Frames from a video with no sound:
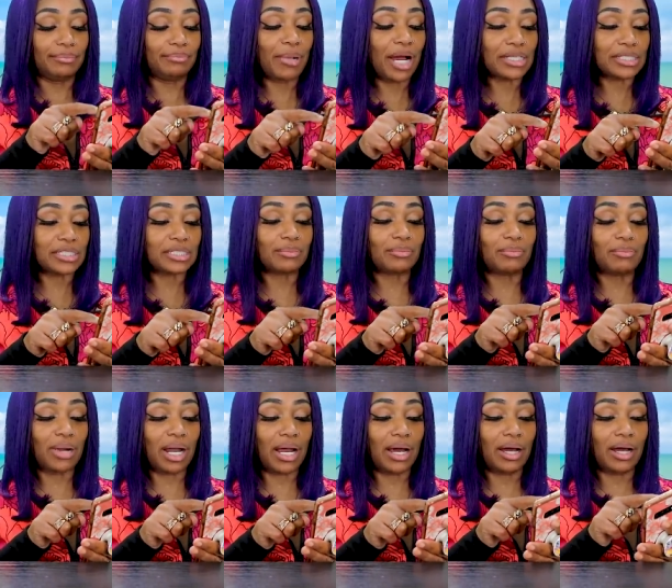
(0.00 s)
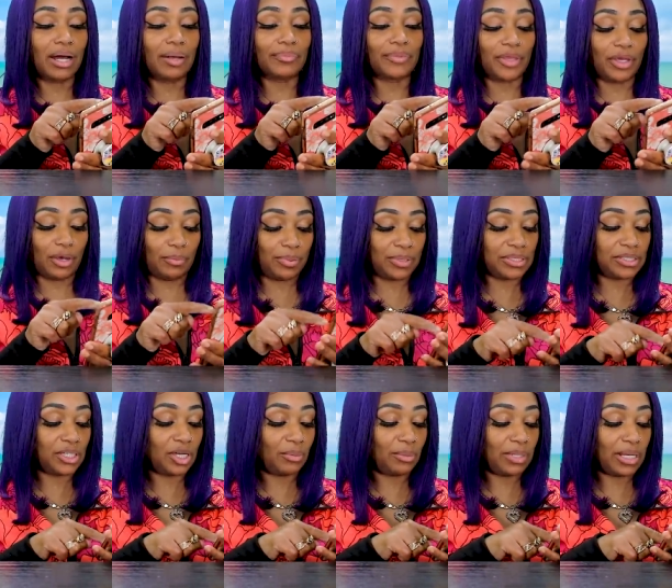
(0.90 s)
My my um therapist
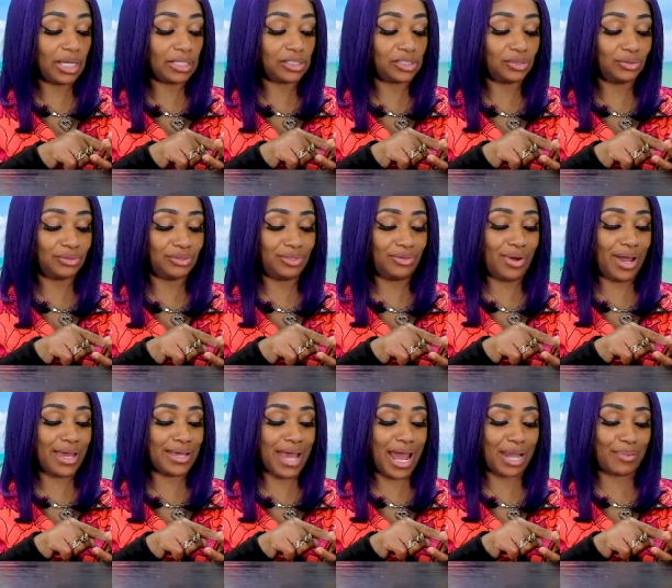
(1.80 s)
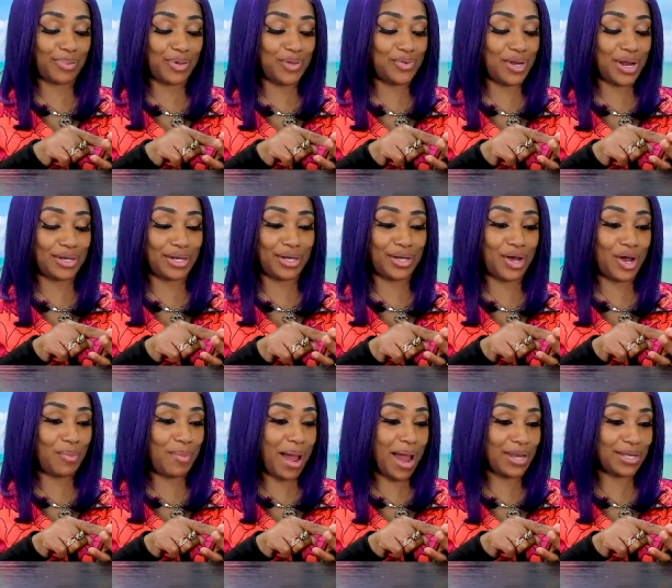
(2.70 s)
tell me that too. You ain't got to prove nothing to
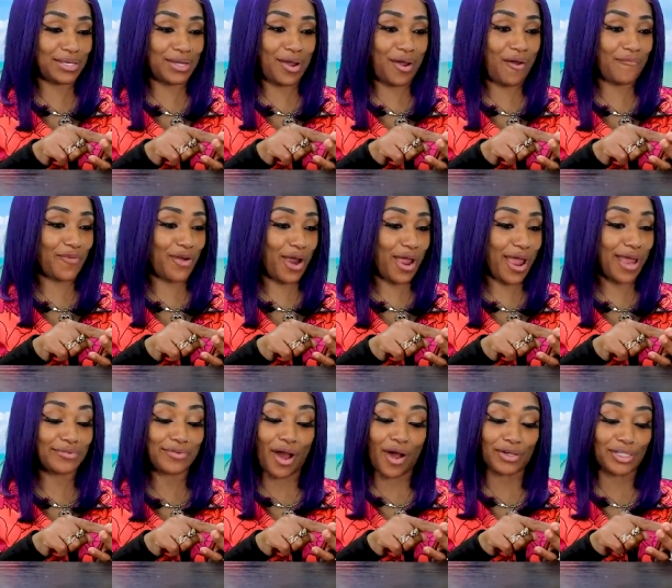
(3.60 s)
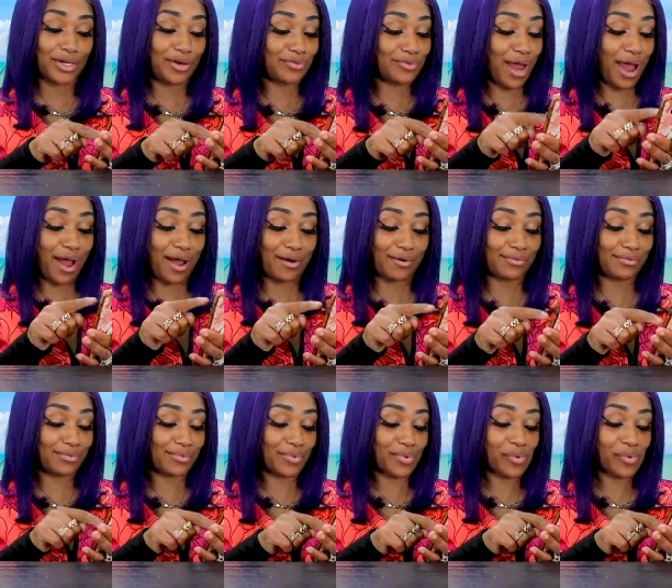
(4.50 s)
nobody, girlfriend. No, you don't.